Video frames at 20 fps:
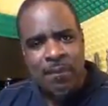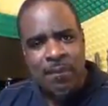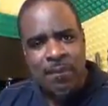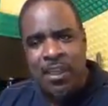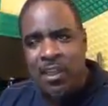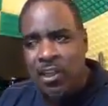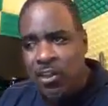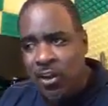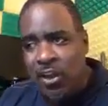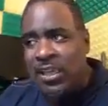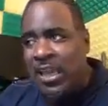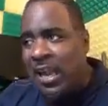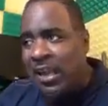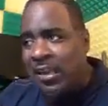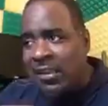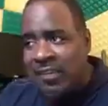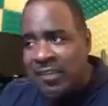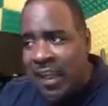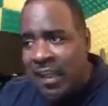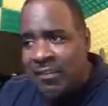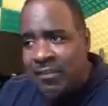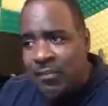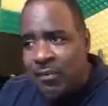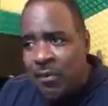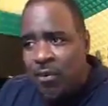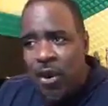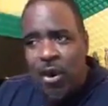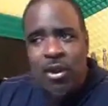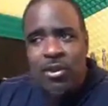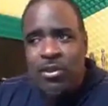The little gangsters
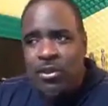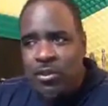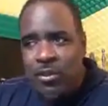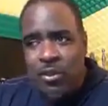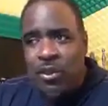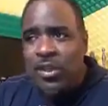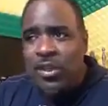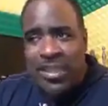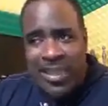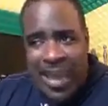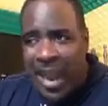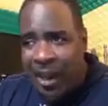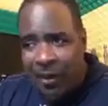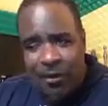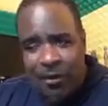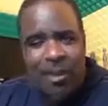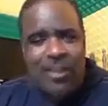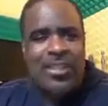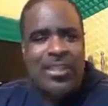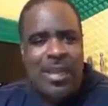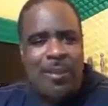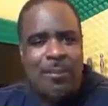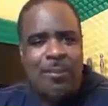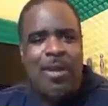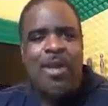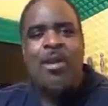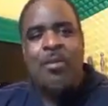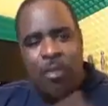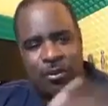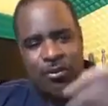run you can't run them,
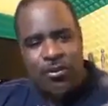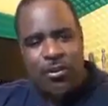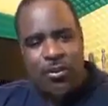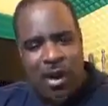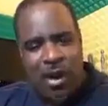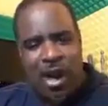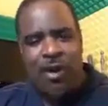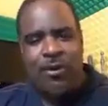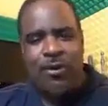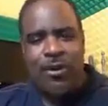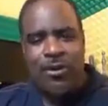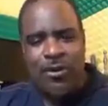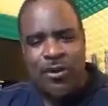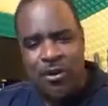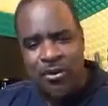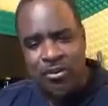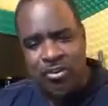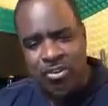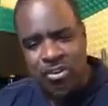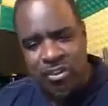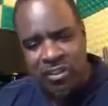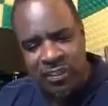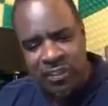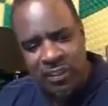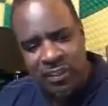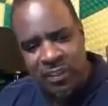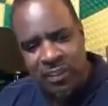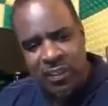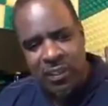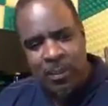but you don't want to run country.
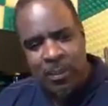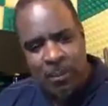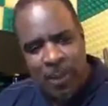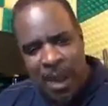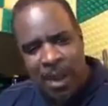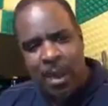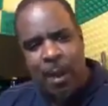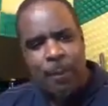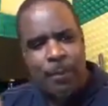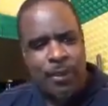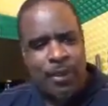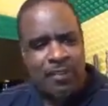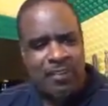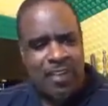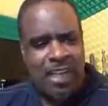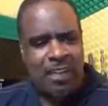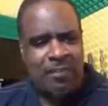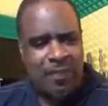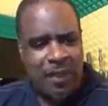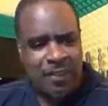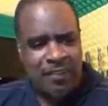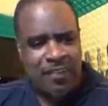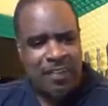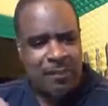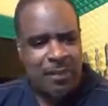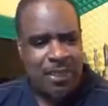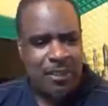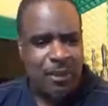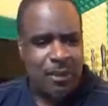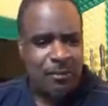Back up on yourself and
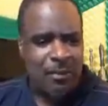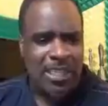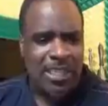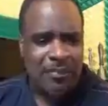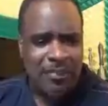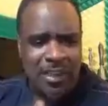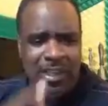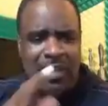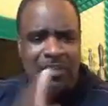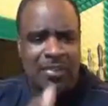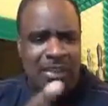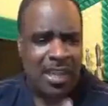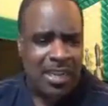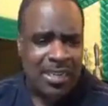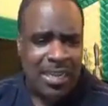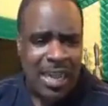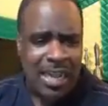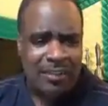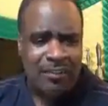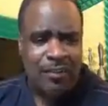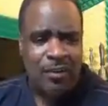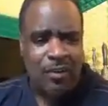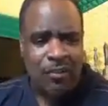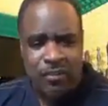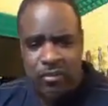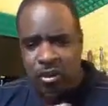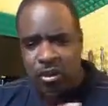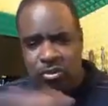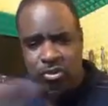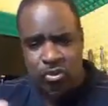simmer down, man. If you live in a glass
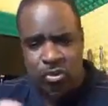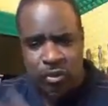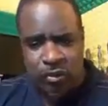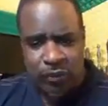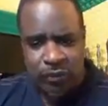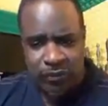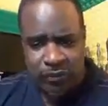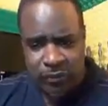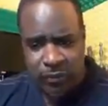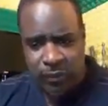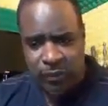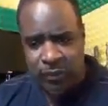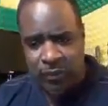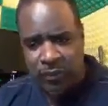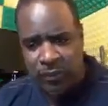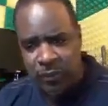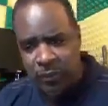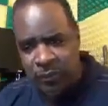house, don't throw no stone.